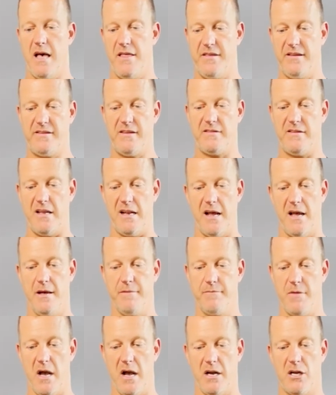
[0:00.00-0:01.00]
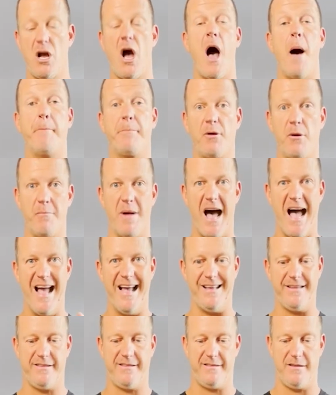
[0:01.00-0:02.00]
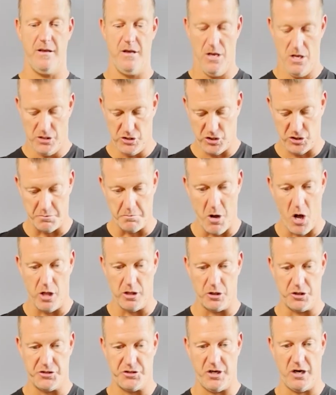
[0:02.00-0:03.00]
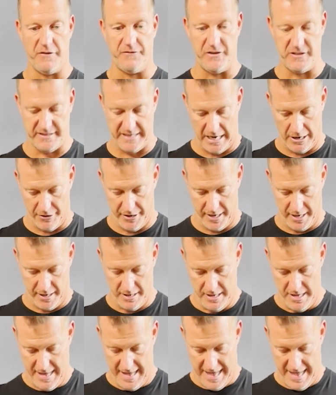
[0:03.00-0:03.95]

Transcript: This is in a compromised, smaller surface area.